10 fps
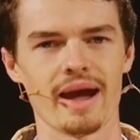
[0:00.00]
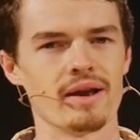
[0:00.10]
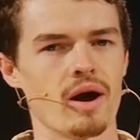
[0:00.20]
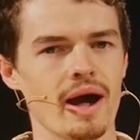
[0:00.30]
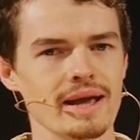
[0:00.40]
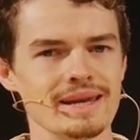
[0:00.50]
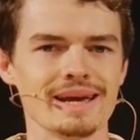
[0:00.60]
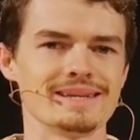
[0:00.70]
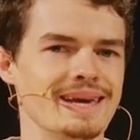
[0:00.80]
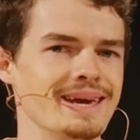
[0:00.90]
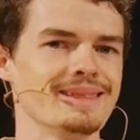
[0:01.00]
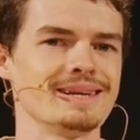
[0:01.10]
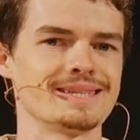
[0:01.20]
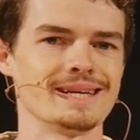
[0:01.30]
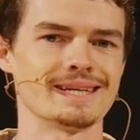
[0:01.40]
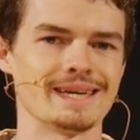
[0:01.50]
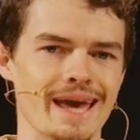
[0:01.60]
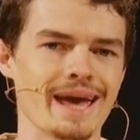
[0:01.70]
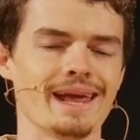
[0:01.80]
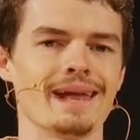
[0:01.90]
and I need to hear these things
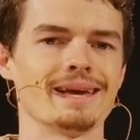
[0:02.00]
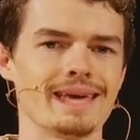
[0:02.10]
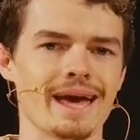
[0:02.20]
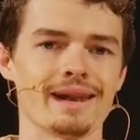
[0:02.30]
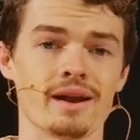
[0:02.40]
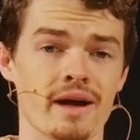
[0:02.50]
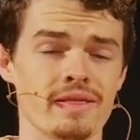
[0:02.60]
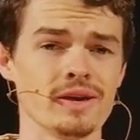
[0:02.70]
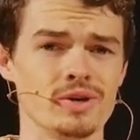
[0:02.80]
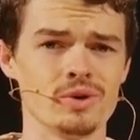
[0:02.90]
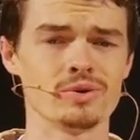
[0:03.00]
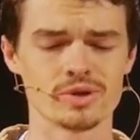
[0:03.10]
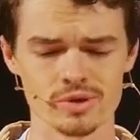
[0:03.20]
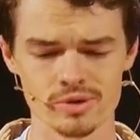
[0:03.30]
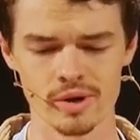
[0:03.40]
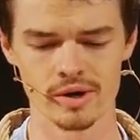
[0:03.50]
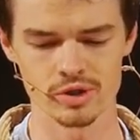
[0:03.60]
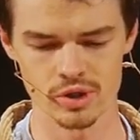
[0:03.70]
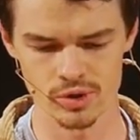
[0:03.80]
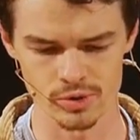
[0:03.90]
again and again, and I think you do
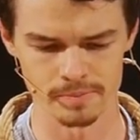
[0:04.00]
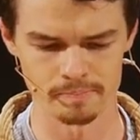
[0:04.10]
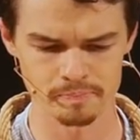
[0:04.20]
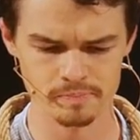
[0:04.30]
too.